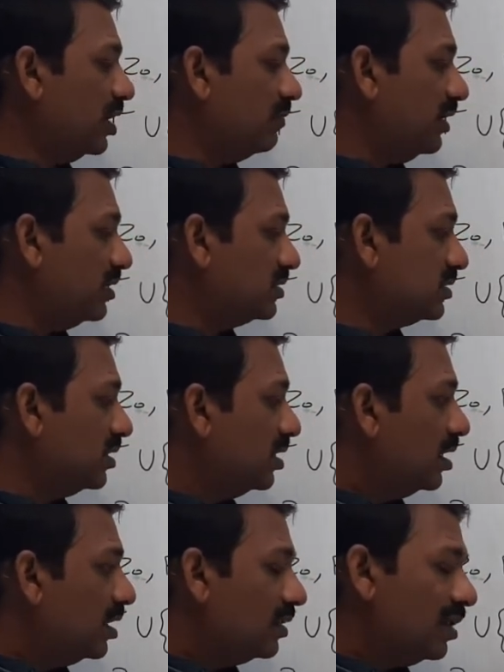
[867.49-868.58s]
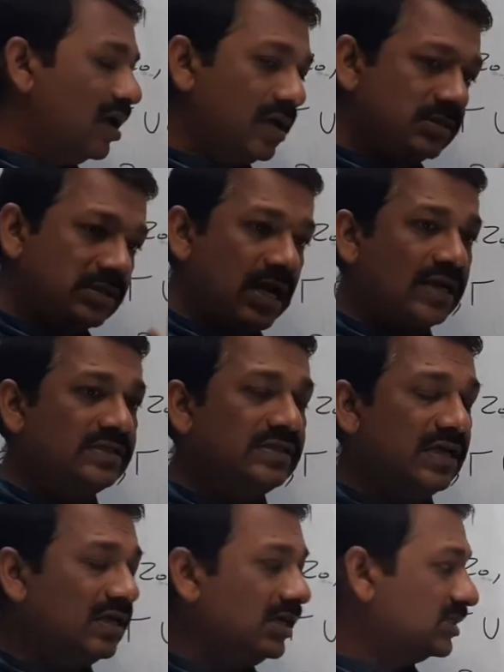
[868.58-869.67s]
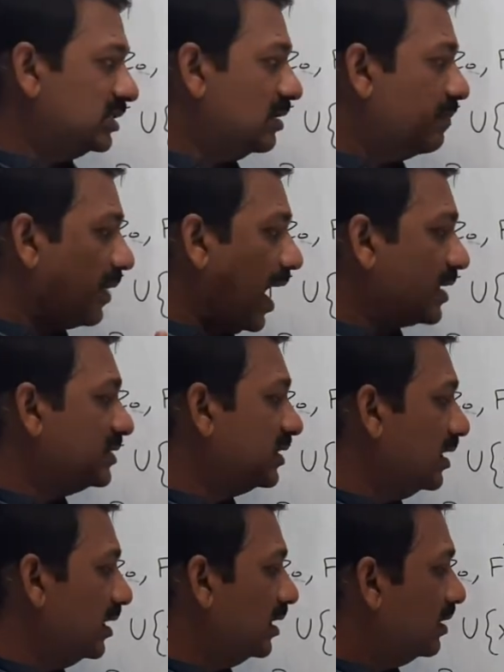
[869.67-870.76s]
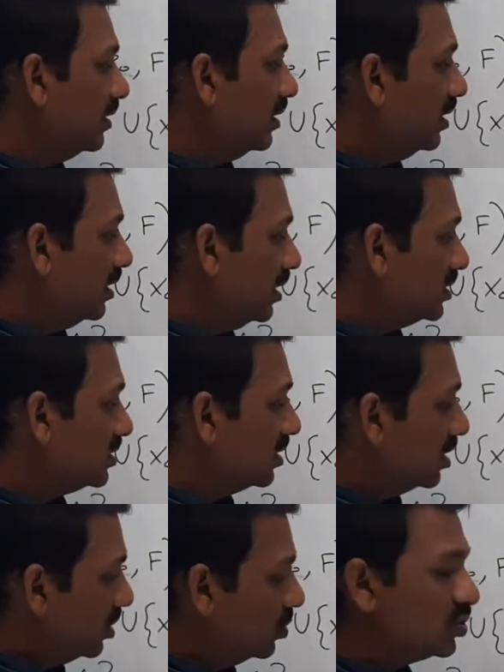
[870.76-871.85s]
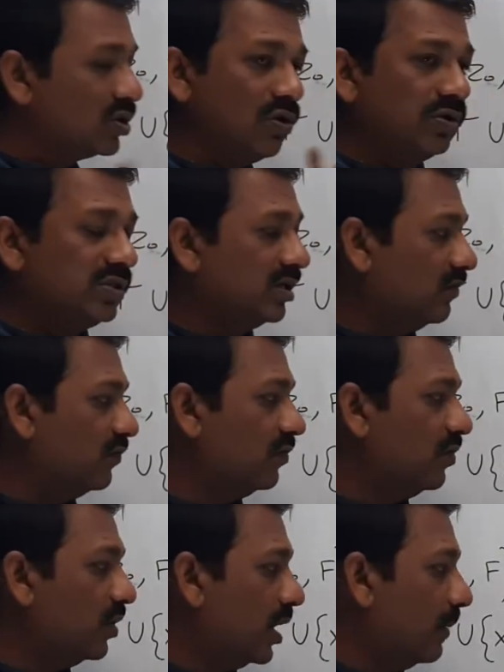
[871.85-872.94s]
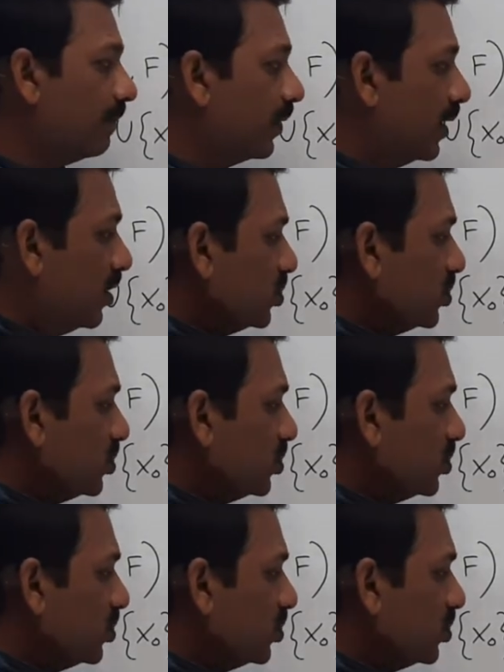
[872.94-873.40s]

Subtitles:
That means the start state is practically it is Q0 itself. Okay,